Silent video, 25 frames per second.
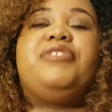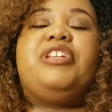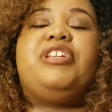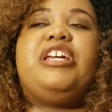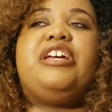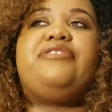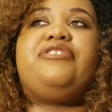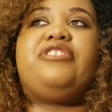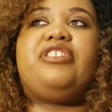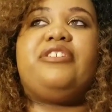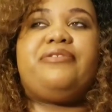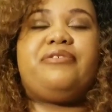
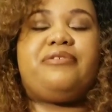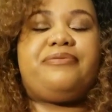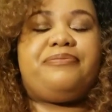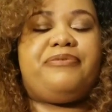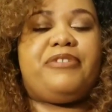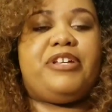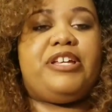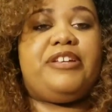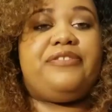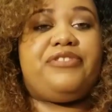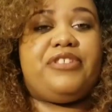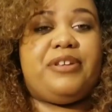if
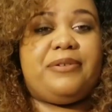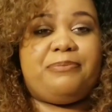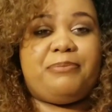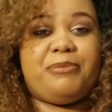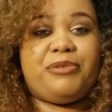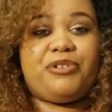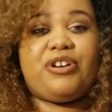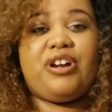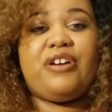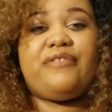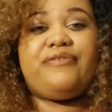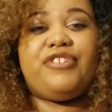the
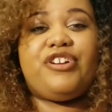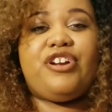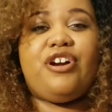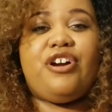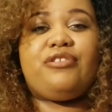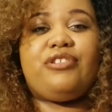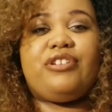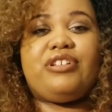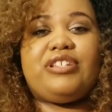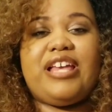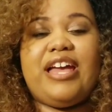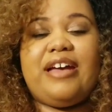recovery
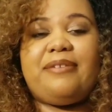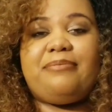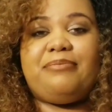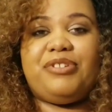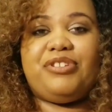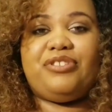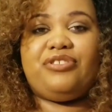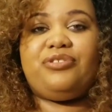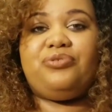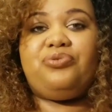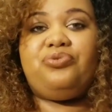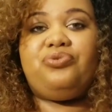home does have
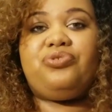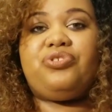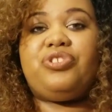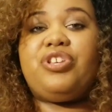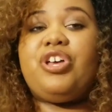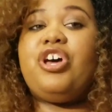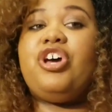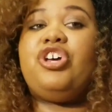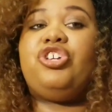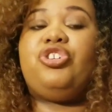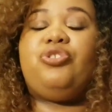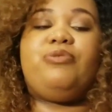masseuse,
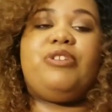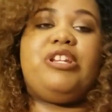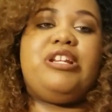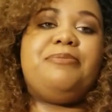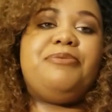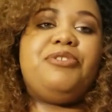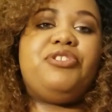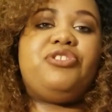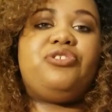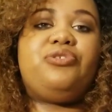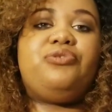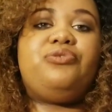you need a
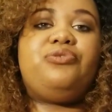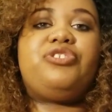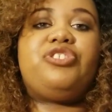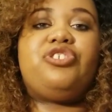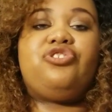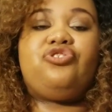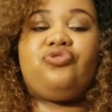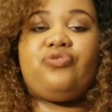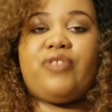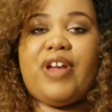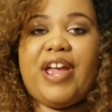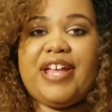masseuse to
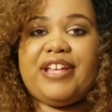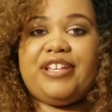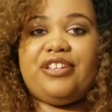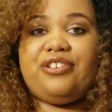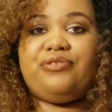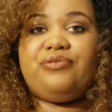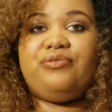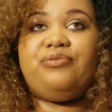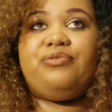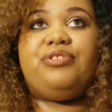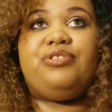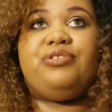drain
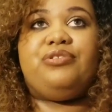you.